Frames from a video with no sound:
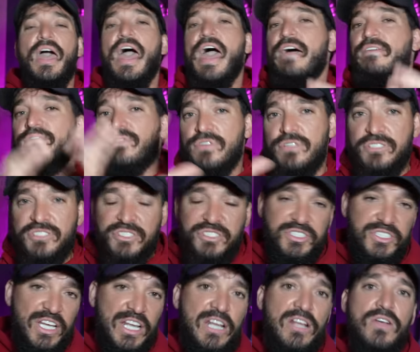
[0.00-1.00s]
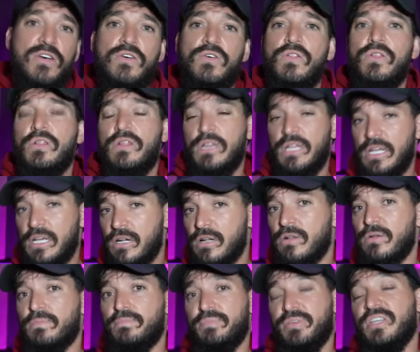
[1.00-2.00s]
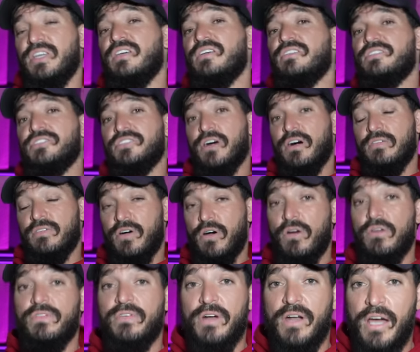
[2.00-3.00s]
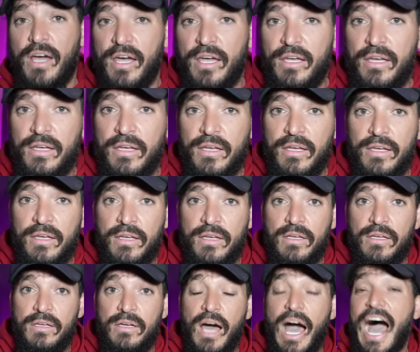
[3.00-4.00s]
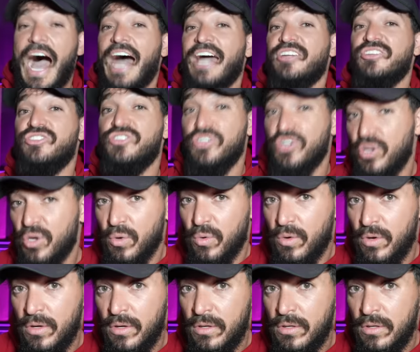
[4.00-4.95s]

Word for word: Every single little piece of Overnight, I do.